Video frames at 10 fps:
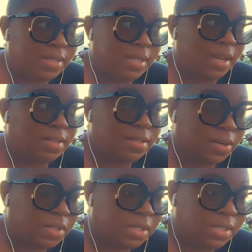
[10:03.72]
the
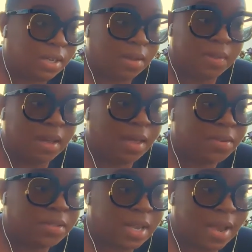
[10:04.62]
uncertainty on the other
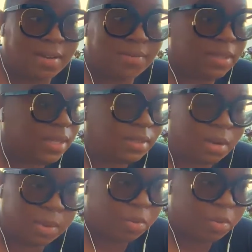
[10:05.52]
side of the thing that we